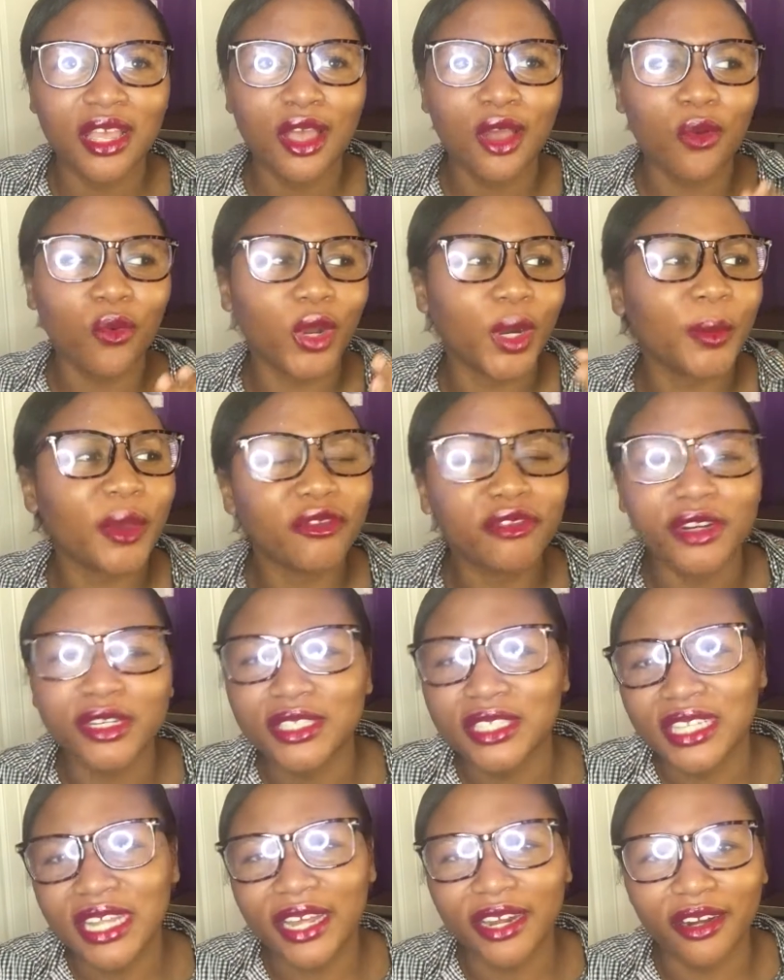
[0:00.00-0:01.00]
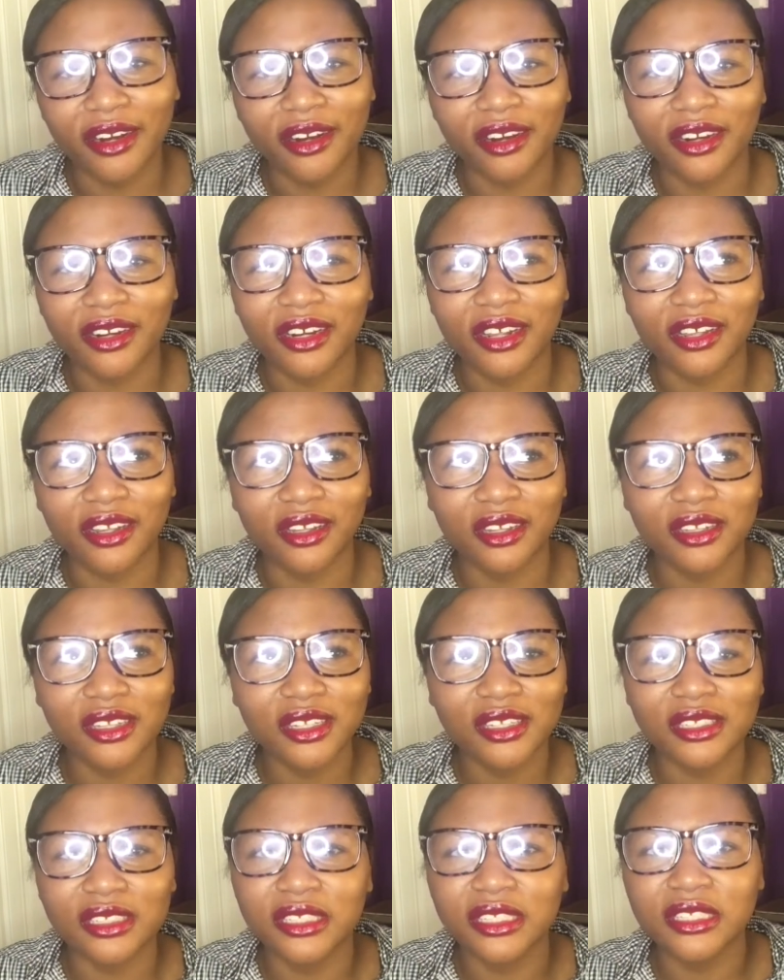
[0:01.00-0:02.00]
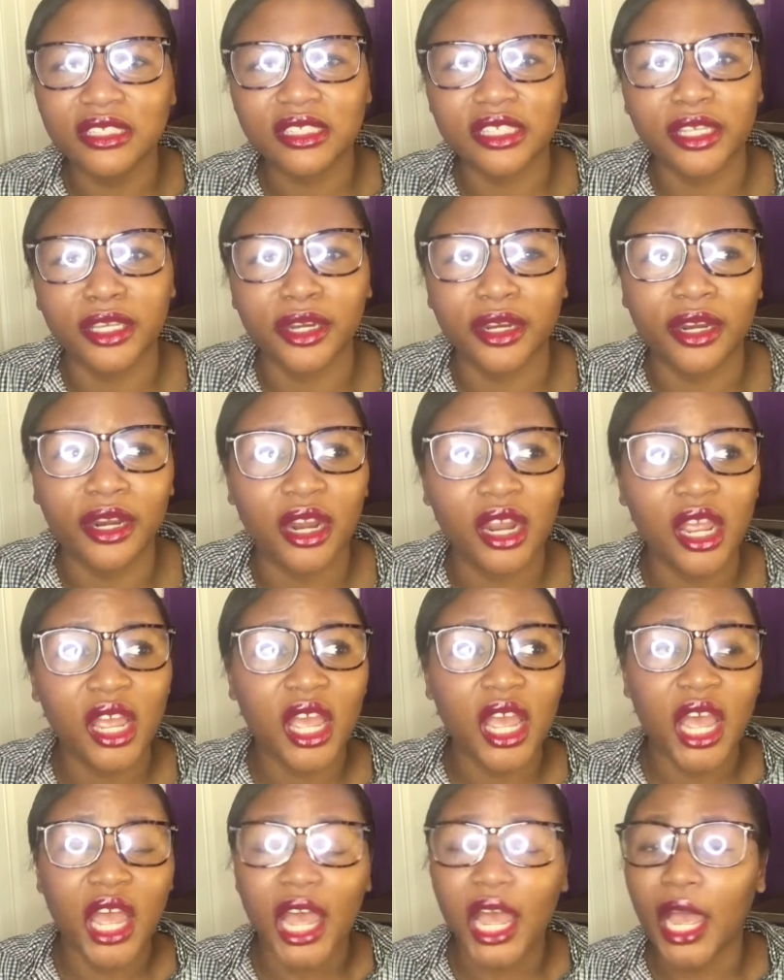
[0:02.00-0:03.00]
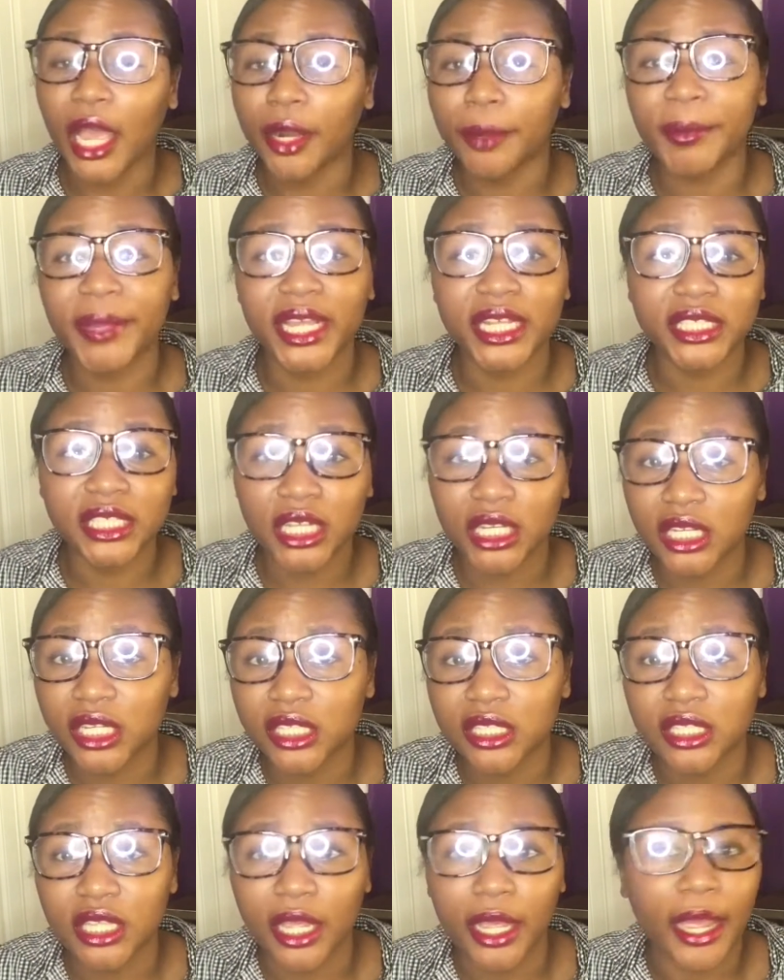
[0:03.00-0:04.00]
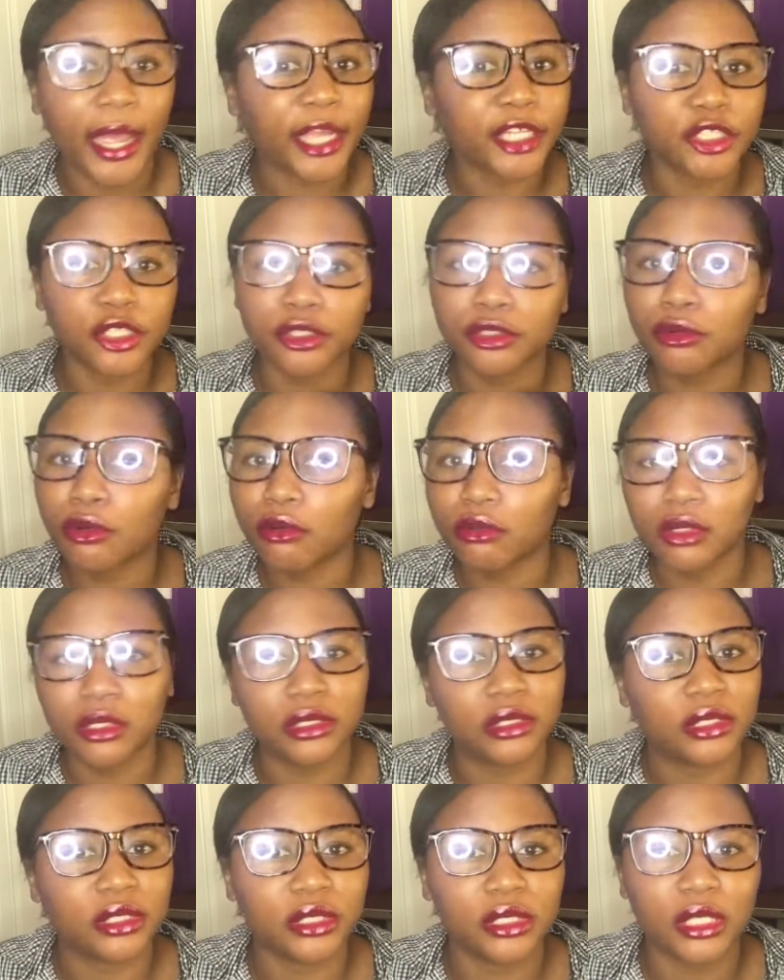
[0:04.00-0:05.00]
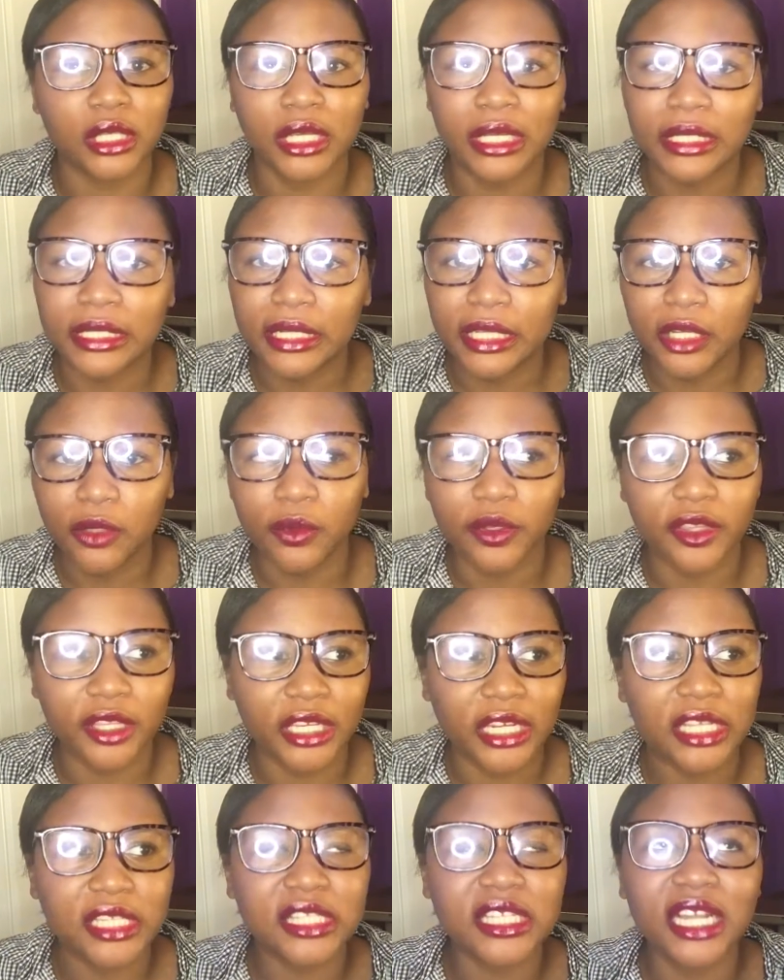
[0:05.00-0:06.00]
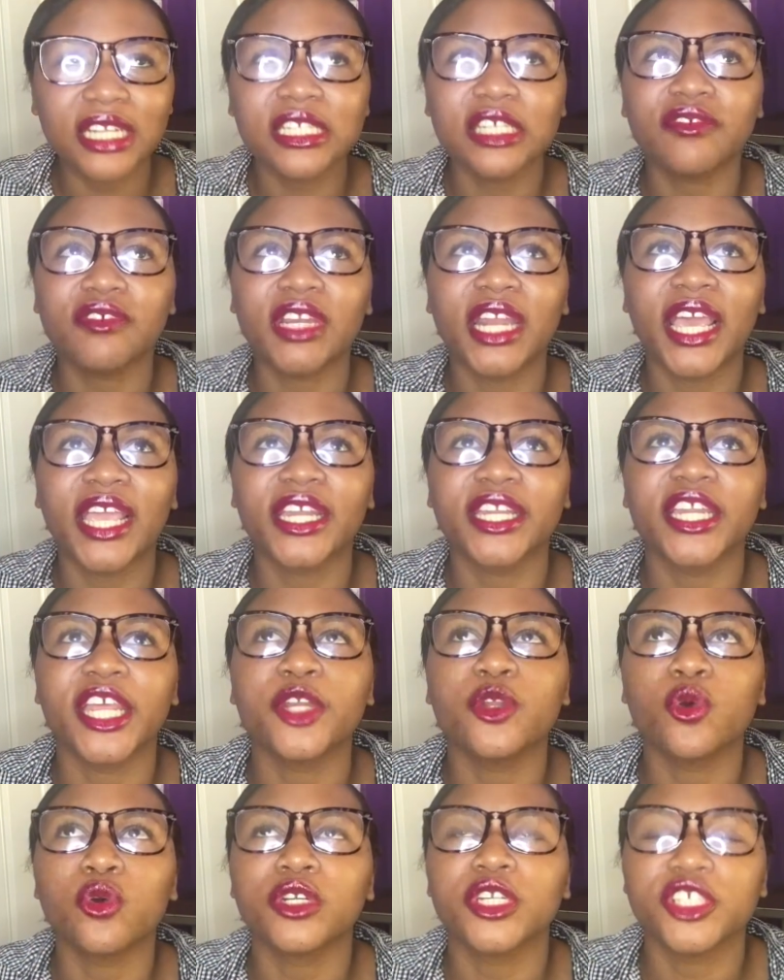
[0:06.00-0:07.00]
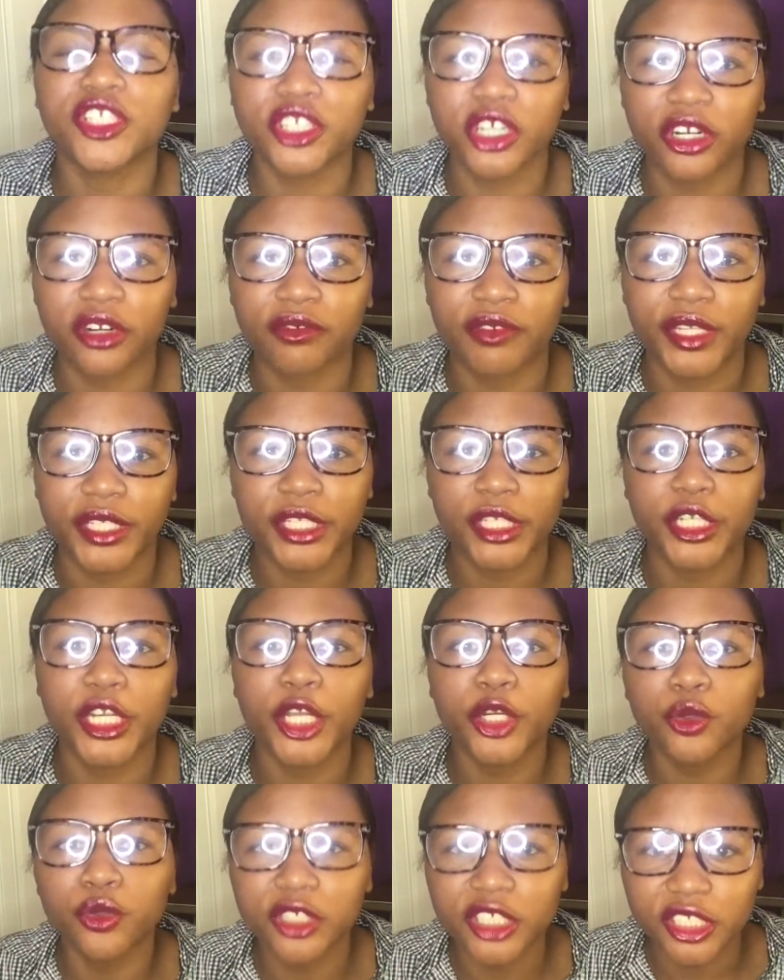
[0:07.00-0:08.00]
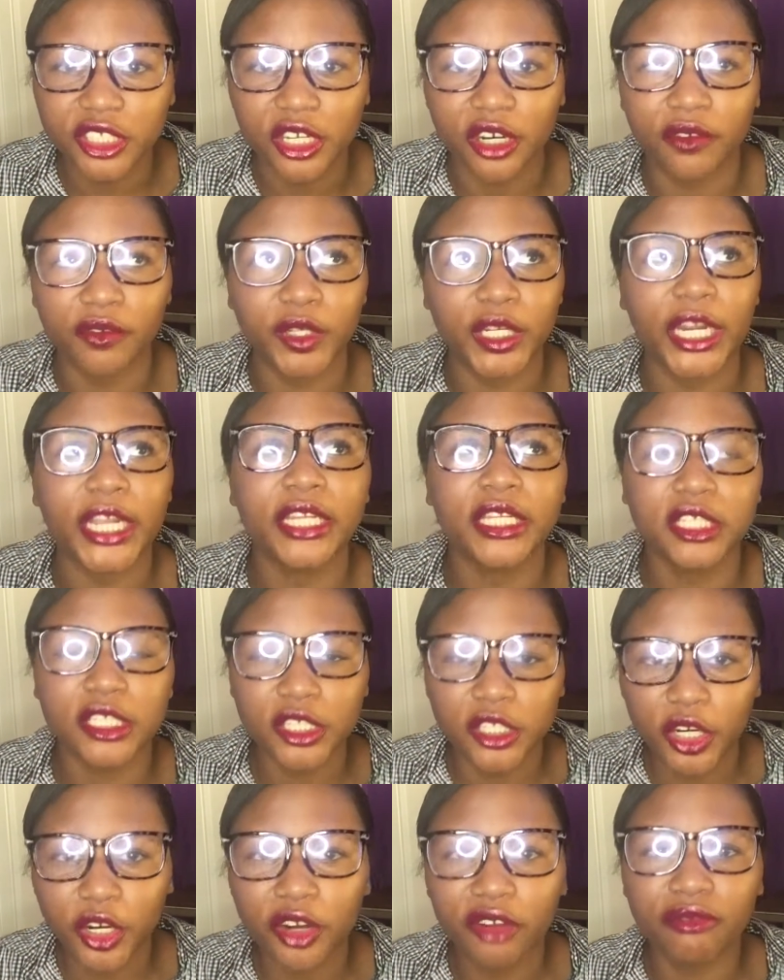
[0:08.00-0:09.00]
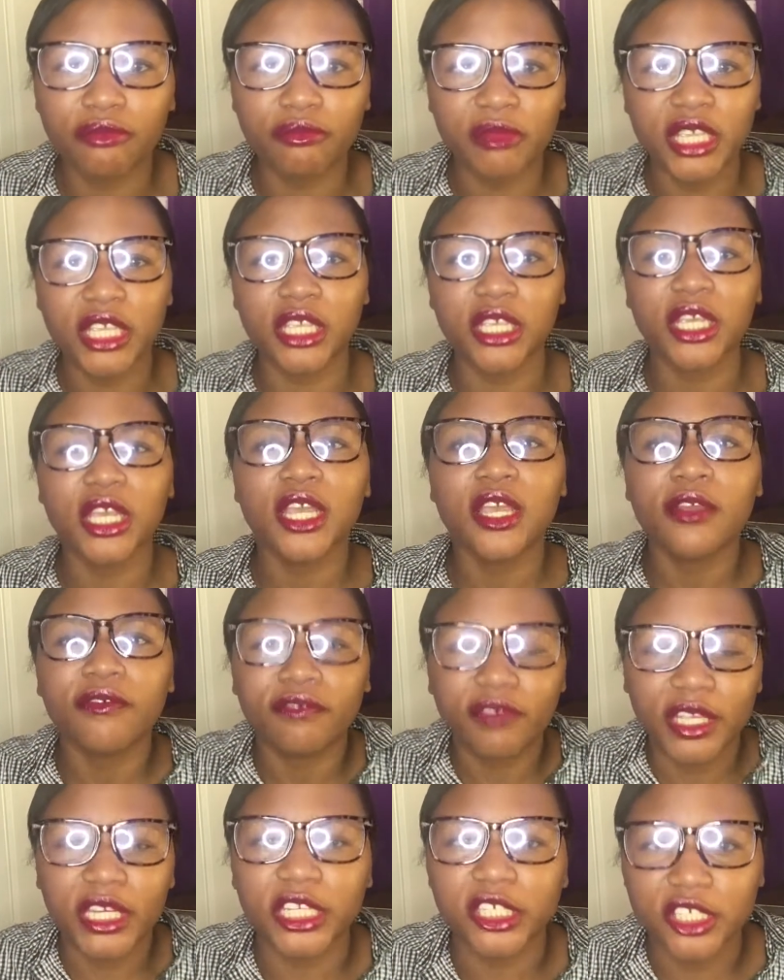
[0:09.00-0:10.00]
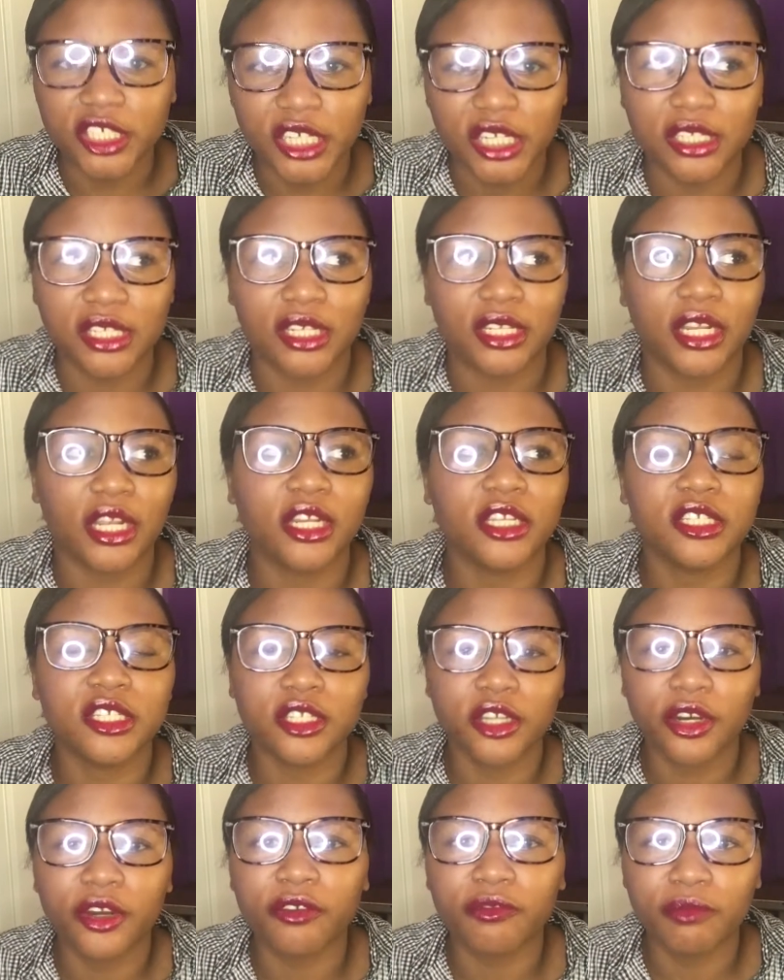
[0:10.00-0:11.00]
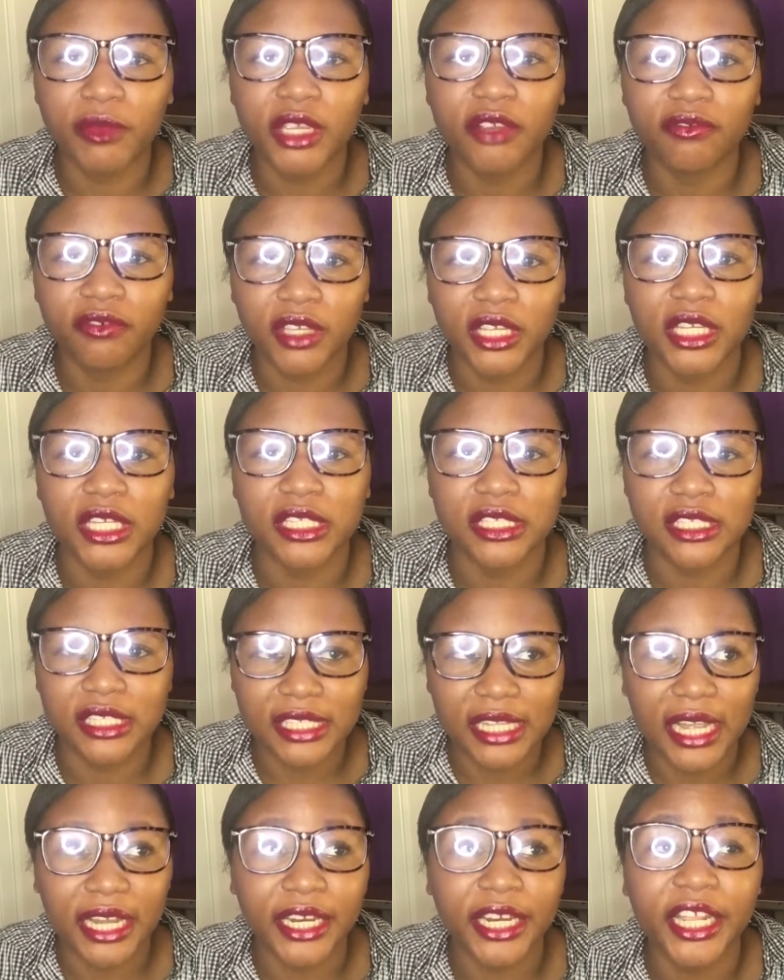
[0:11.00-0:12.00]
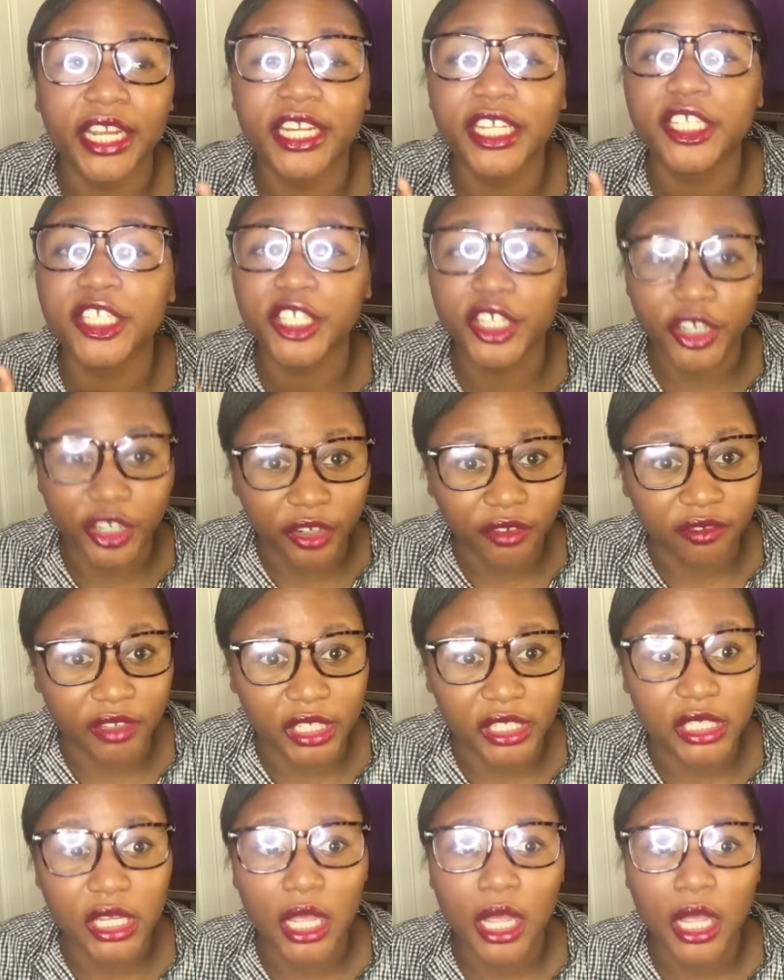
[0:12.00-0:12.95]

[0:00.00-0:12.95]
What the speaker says: One of my friends died earlier this year, and may I tell you, I say I just couldn't deal with it. It's not even like they don't deserve it. They do deserve it. They deserve me feeling shattered. They deserve me feeling sad. They deserve it.